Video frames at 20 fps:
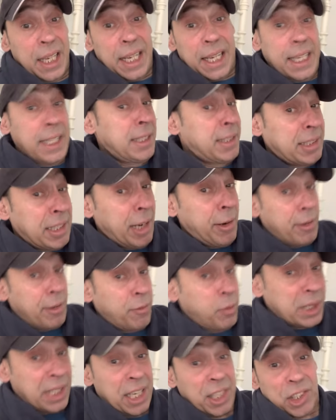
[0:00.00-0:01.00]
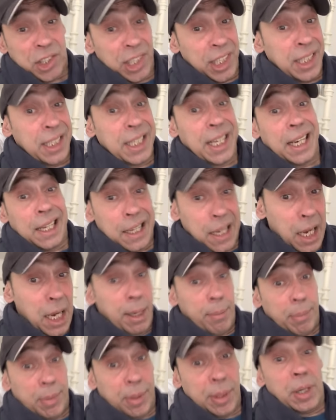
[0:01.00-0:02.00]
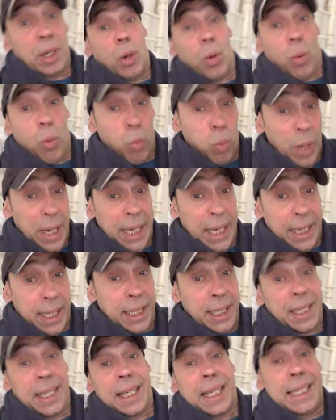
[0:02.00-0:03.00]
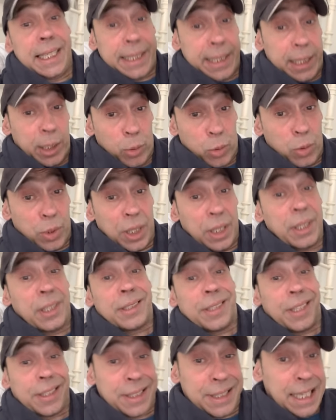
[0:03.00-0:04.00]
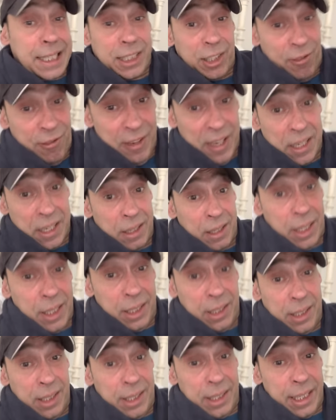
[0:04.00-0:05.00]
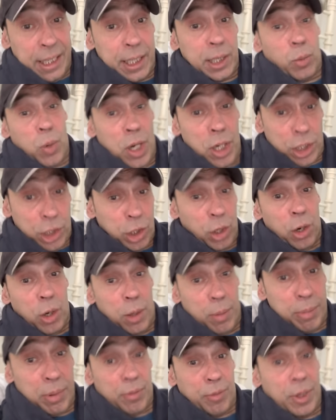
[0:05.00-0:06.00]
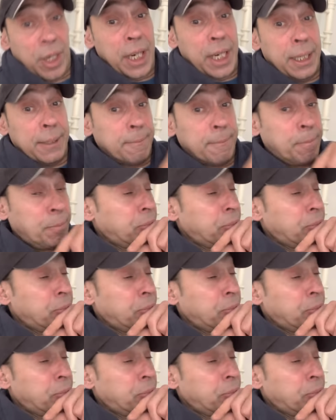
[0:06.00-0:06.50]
his tariff was actually nearly up when he killed the sex offender in the workshop, right?